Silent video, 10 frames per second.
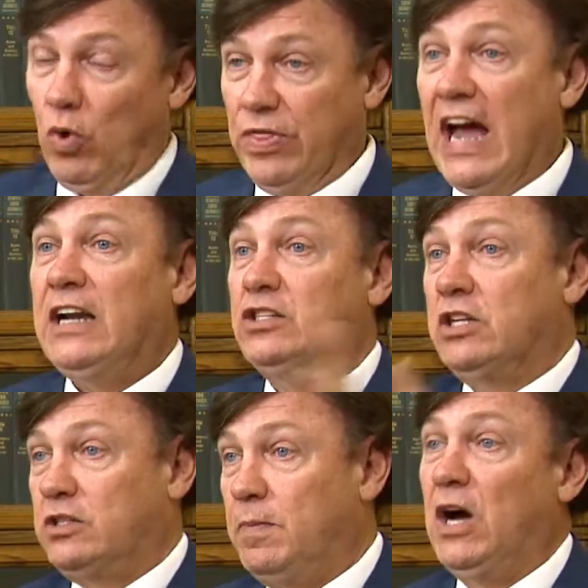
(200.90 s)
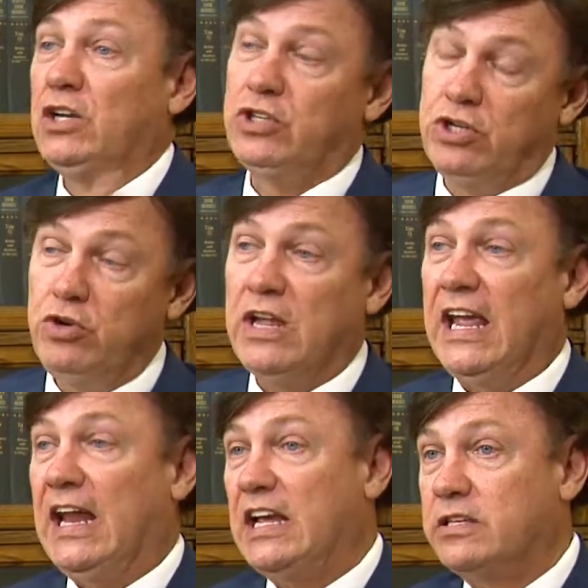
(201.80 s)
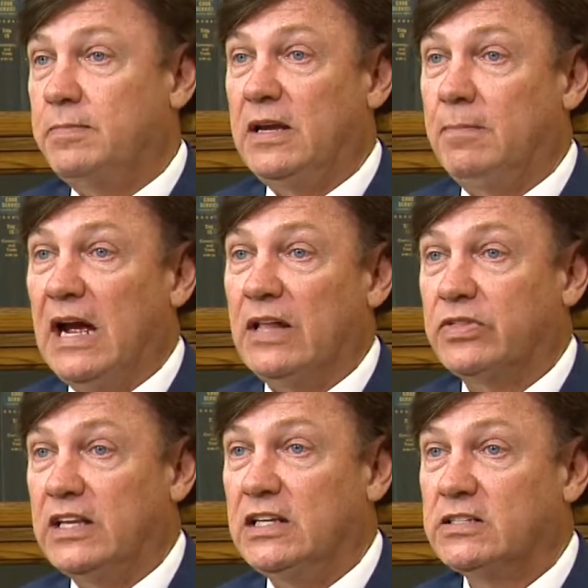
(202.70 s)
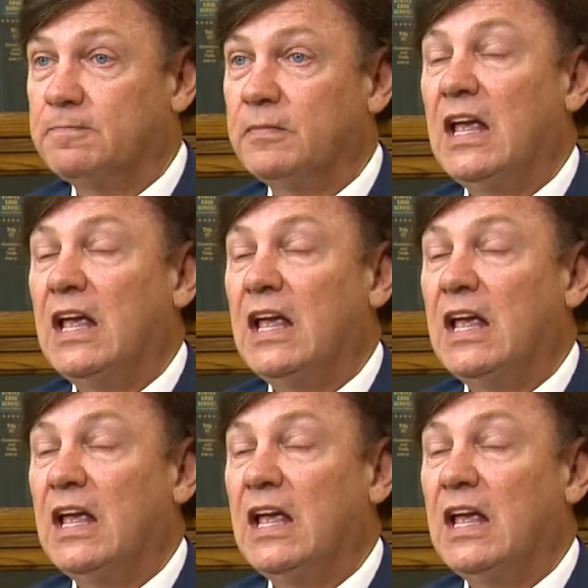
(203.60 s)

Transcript: Well, that is expunged, and you can't ask me about this.